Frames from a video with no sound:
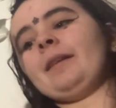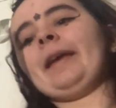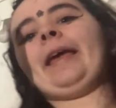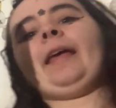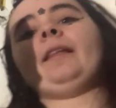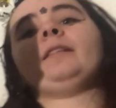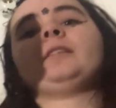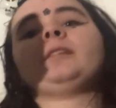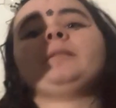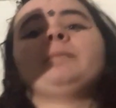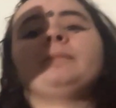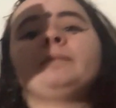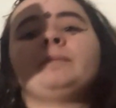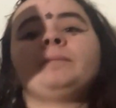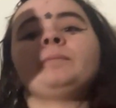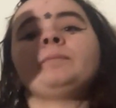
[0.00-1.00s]

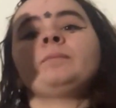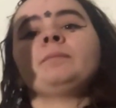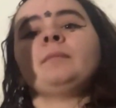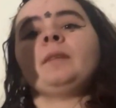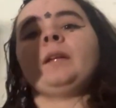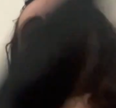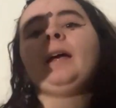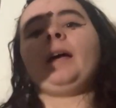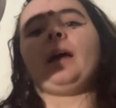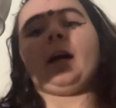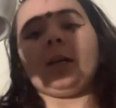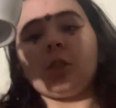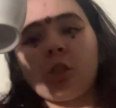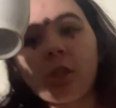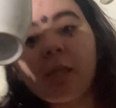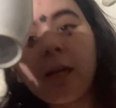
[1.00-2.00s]
And I
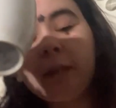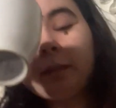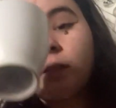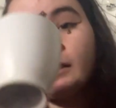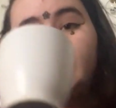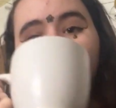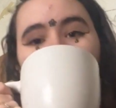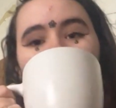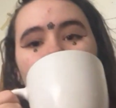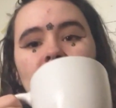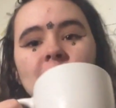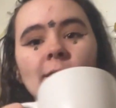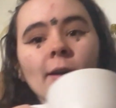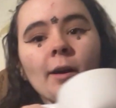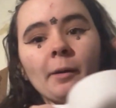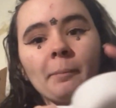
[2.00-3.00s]
just got this
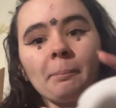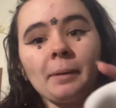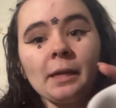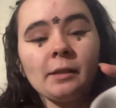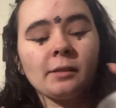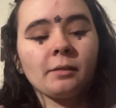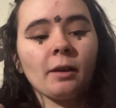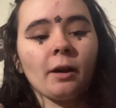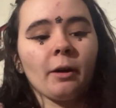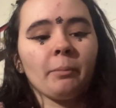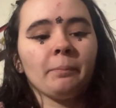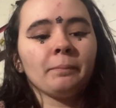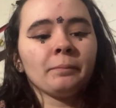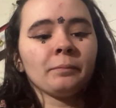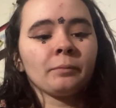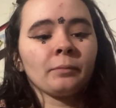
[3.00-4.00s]
Pizza Hut pizza
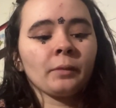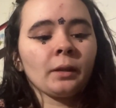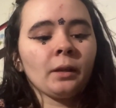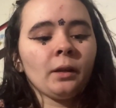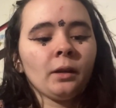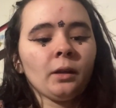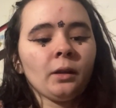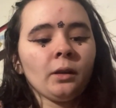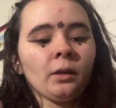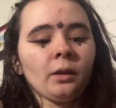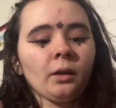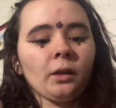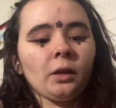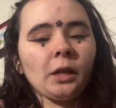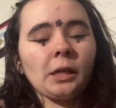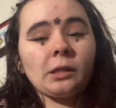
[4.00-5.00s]

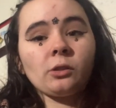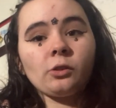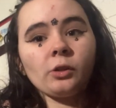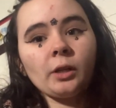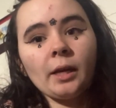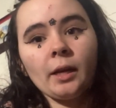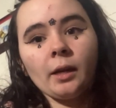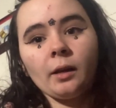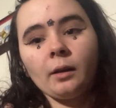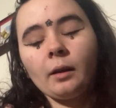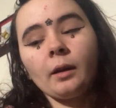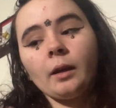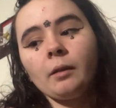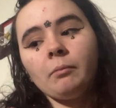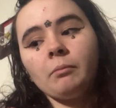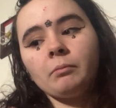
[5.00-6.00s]
yesterday
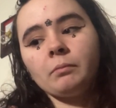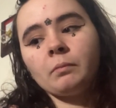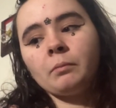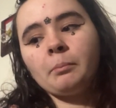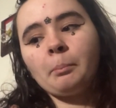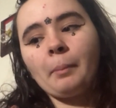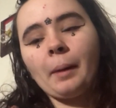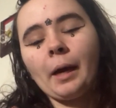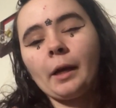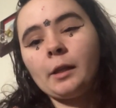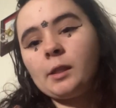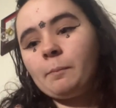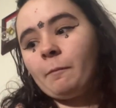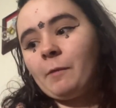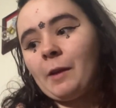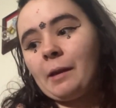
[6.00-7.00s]
night. My
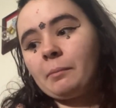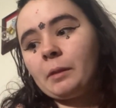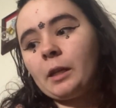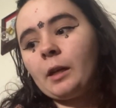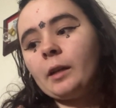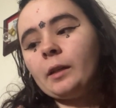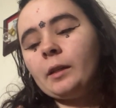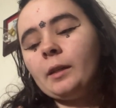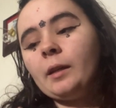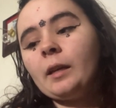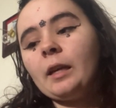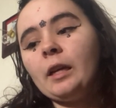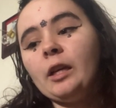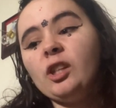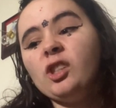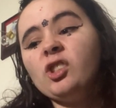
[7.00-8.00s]
family it
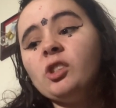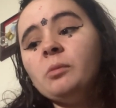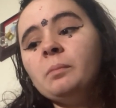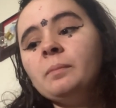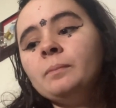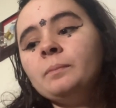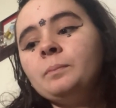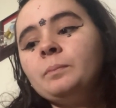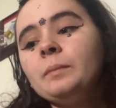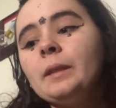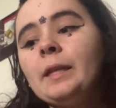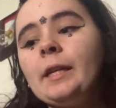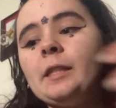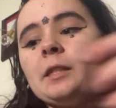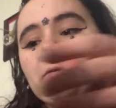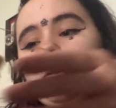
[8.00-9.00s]
and
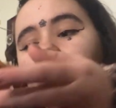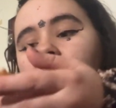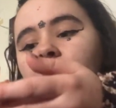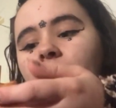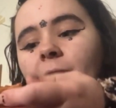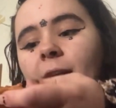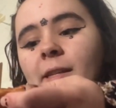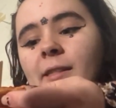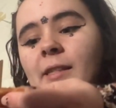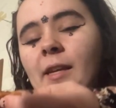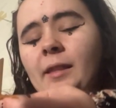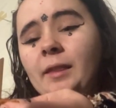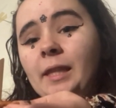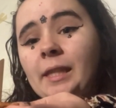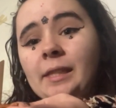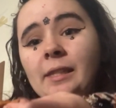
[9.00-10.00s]
it's very tasty.
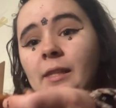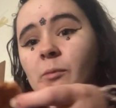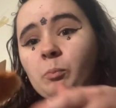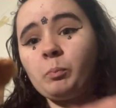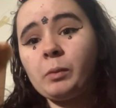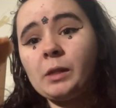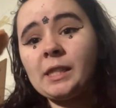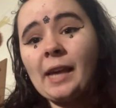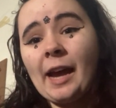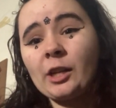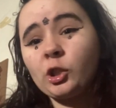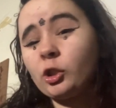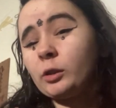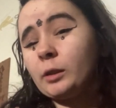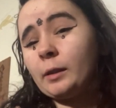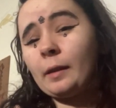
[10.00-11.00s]
This is was
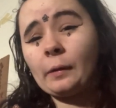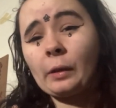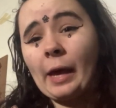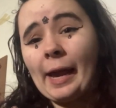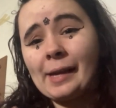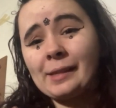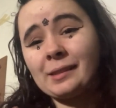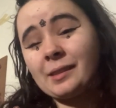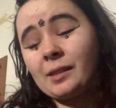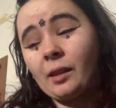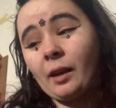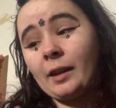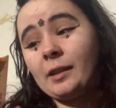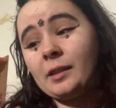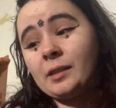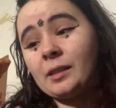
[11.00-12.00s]
actually the last
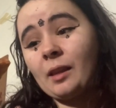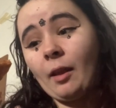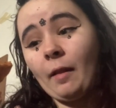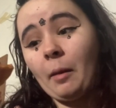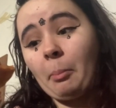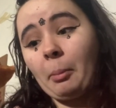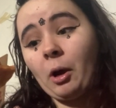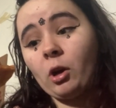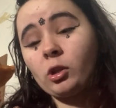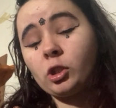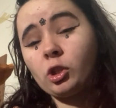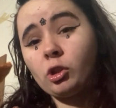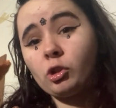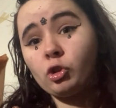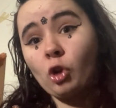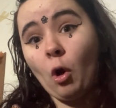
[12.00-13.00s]
slice in the
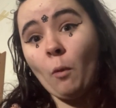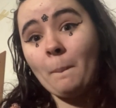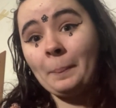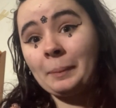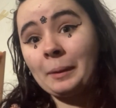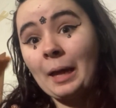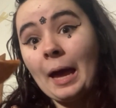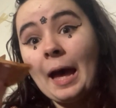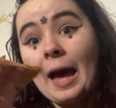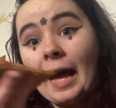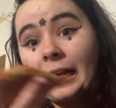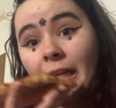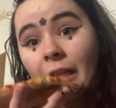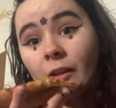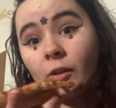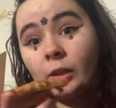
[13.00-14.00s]
box, so I
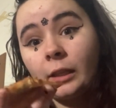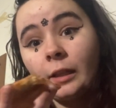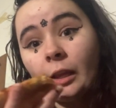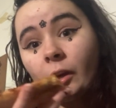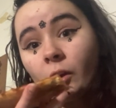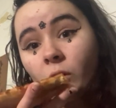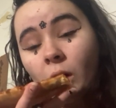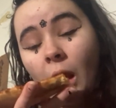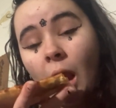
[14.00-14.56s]
got lucky there.